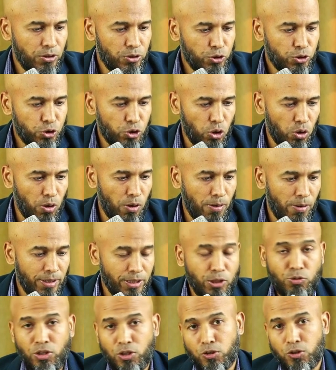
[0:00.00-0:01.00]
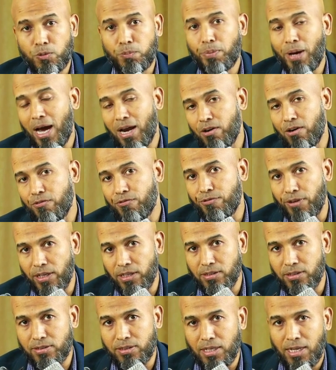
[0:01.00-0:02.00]
So you need to
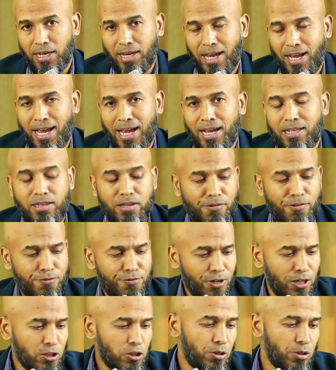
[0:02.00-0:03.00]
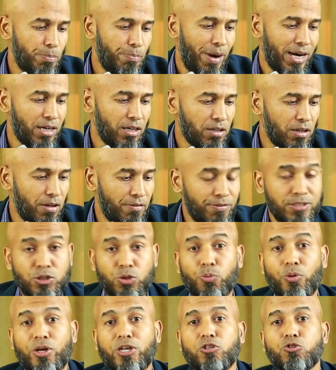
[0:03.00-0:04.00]
paraphrase, and the first paragraph is
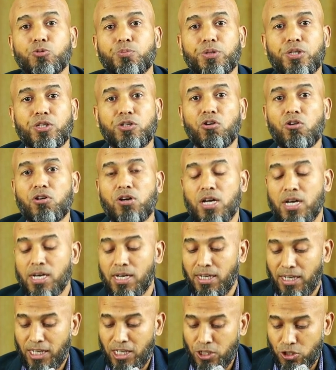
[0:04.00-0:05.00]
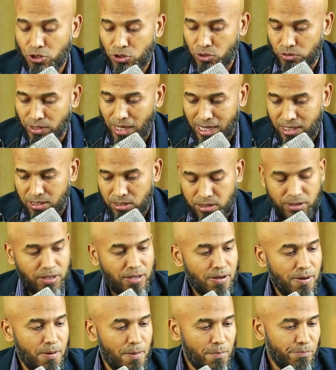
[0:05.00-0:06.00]
going to be your
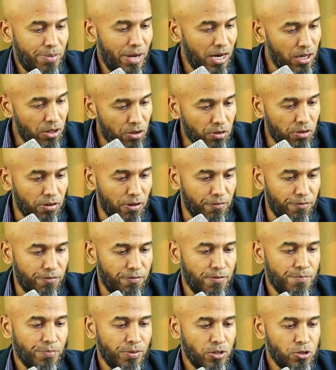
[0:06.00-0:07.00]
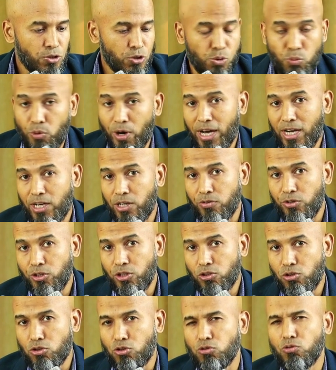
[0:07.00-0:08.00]
introductory paragraph, so where you
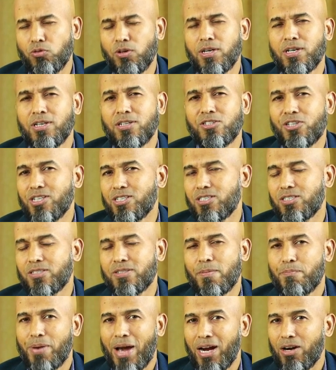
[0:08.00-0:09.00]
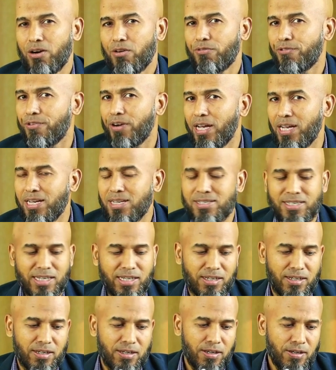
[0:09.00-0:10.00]
need to just
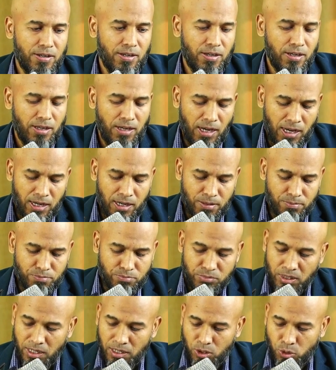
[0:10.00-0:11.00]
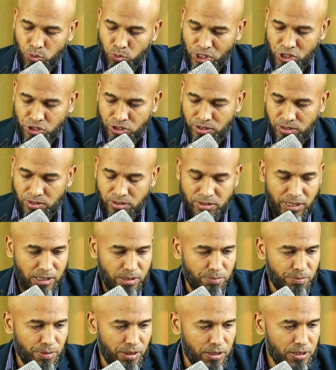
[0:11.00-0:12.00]
paraphrasing the question
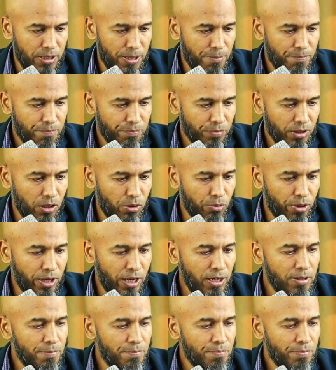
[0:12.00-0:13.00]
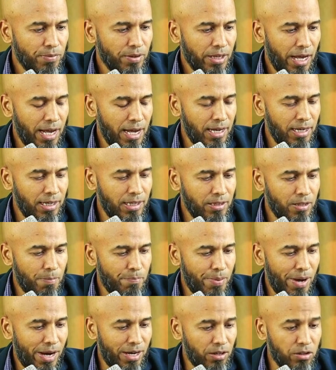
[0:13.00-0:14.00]
statement. Okay, and in the
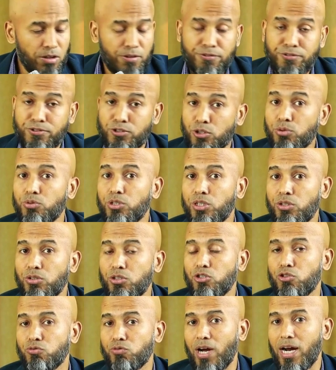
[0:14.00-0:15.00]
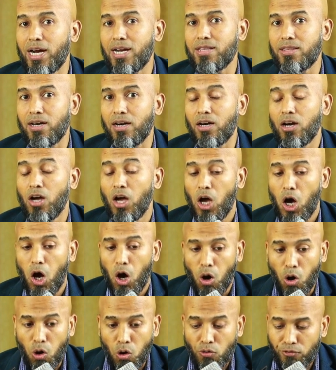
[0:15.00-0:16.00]
paragraph 2 you need to write the
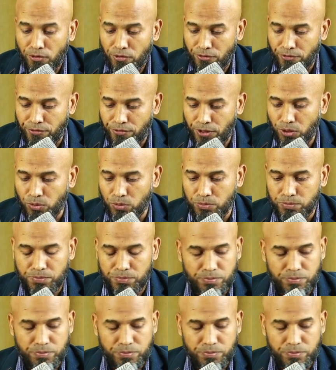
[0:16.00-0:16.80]
overview.